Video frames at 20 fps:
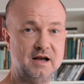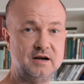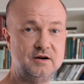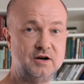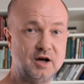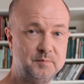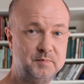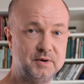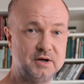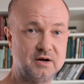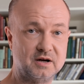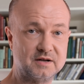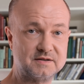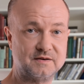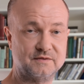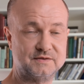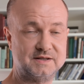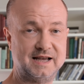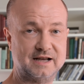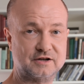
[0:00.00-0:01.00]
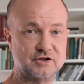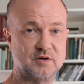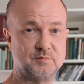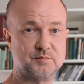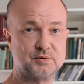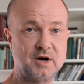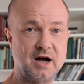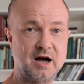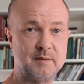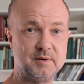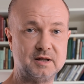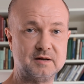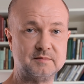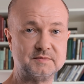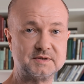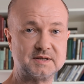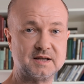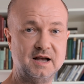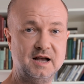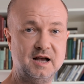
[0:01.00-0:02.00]
not because of sexual
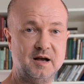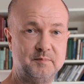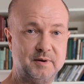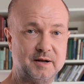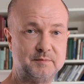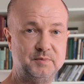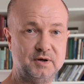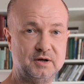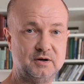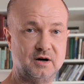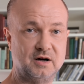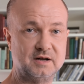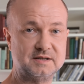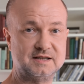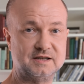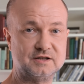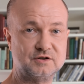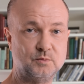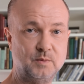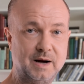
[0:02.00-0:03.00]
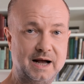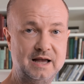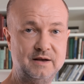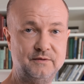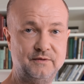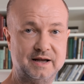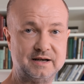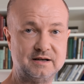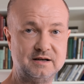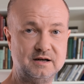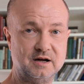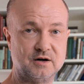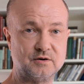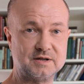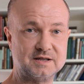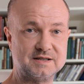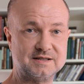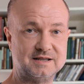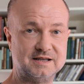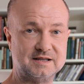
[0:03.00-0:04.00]
problems, but because his wife had
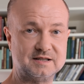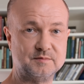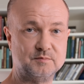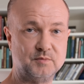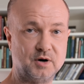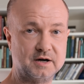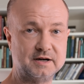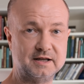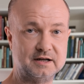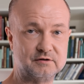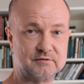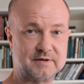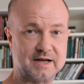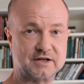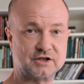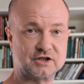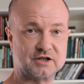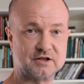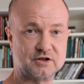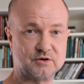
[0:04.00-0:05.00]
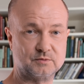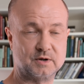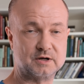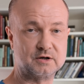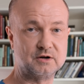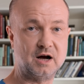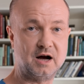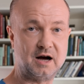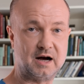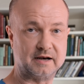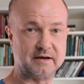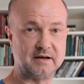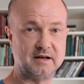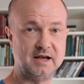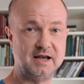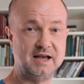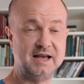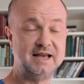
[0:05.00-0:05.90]
noticed his morning erections were gone.